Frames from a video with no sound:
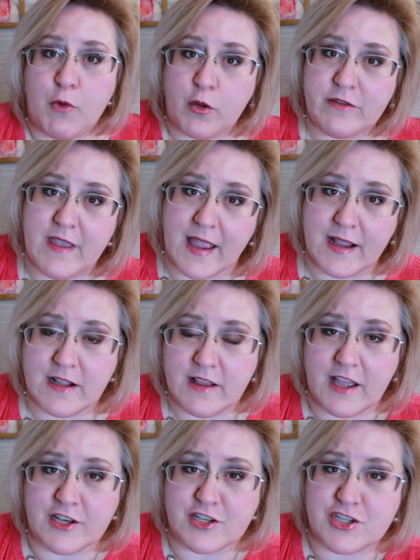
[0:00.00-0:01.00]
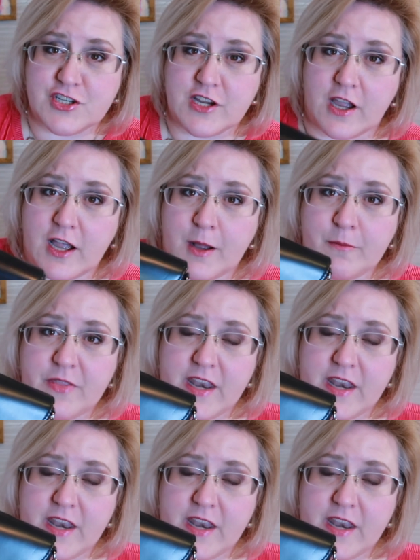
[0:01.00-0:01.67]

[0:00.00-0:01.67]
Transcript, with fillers: Montaigne clutch um,